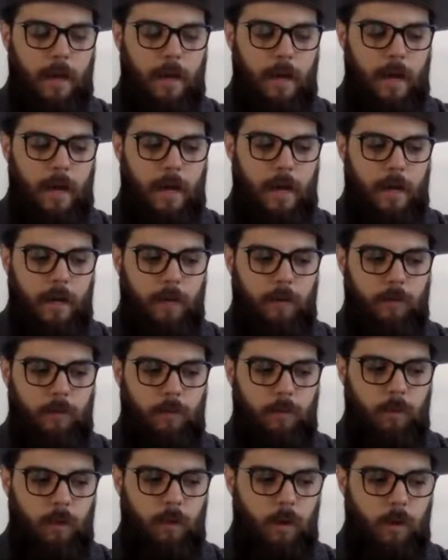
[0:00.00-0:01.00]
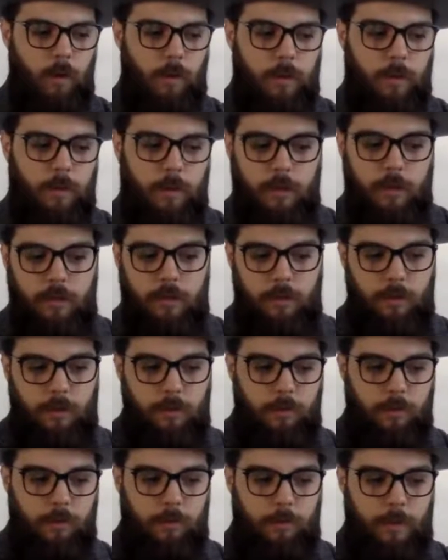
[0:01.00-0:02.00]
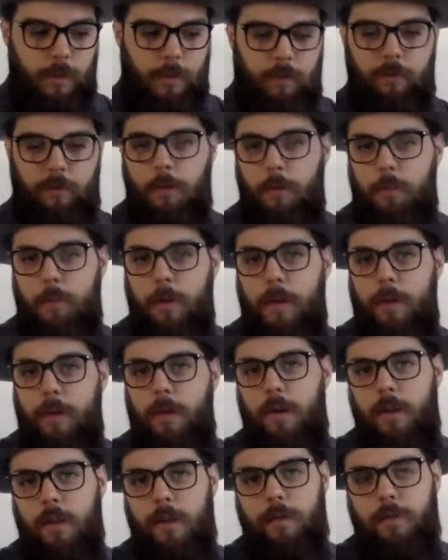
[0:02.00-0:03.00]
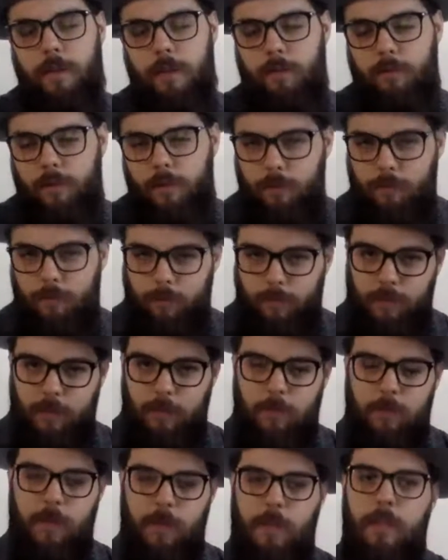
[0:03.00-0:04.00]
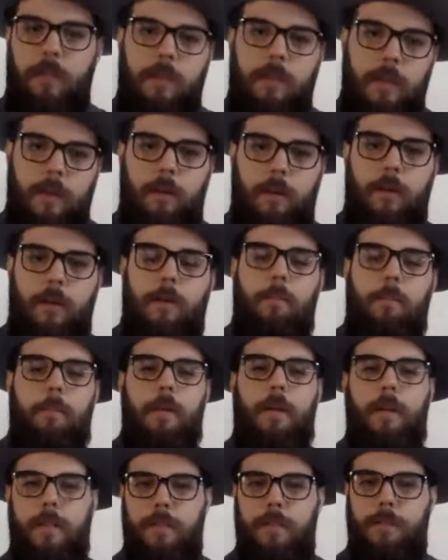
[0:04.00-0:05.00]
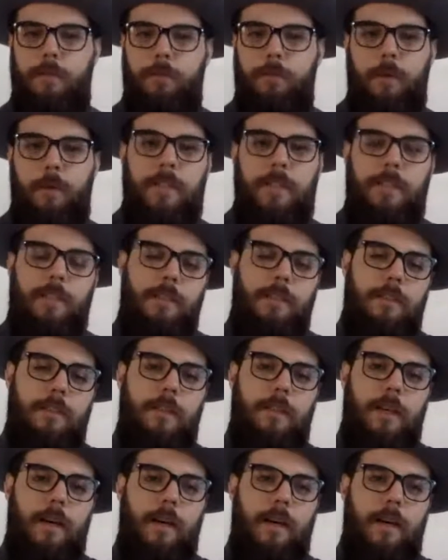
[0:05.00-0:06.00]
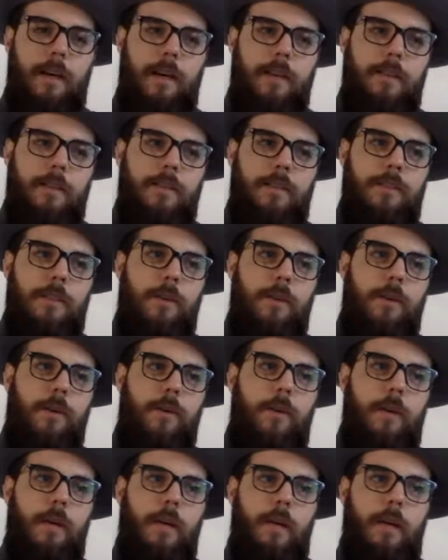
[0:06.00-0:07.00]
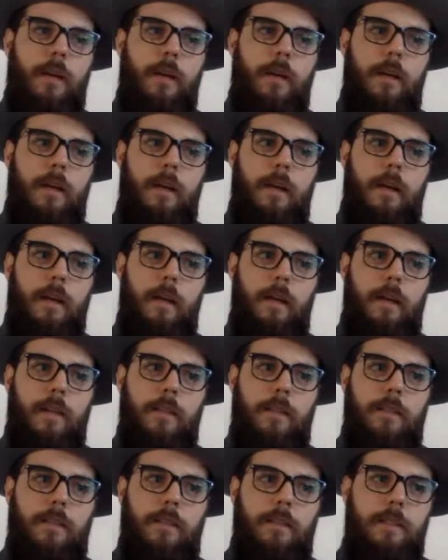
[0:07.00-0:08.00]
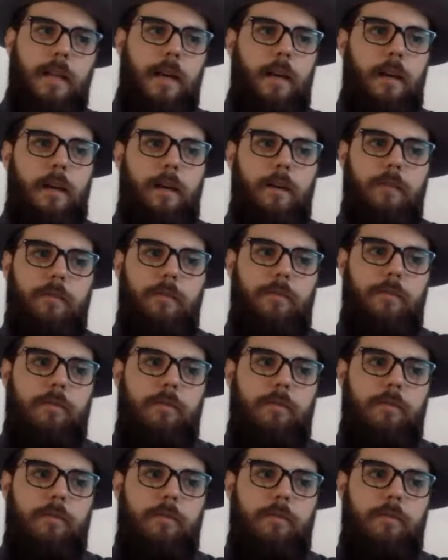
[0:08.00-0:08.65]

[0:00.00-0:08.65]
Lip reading: I always wanted to be a filmmaker. I loved it for millions of reasons. And so instead of